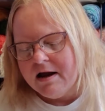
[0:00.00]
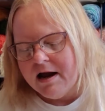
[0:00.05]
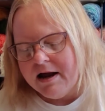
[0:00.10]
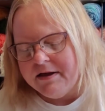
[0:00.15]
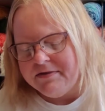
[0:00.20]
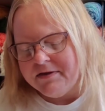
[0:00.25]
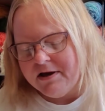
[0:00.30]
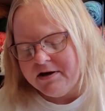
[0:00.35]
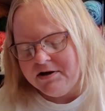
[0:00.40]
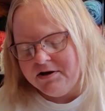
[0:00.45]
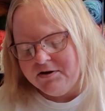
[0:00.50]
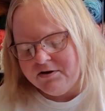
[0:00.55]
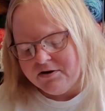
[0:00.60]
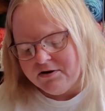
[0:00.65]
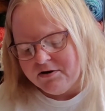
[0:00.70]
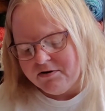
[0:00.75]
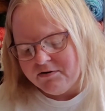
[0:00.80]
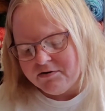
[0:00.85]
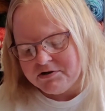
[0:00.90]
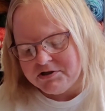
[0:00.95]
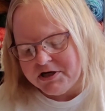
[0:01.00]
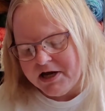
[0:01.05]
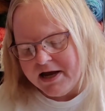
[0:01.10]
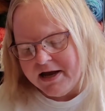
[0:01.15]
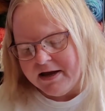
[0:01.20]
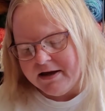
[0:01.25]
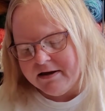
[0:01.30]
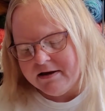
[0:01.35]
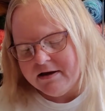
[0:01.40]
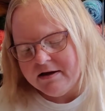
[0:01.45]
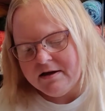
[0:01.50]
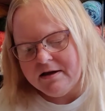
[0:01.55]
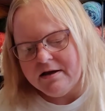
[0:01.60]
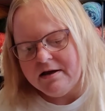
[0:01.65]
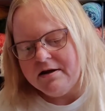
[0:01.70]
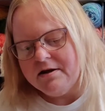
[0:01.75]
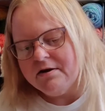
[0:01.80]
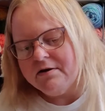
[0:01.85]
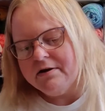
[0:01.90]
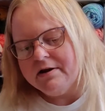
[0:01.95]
And then you can crochet it, you know,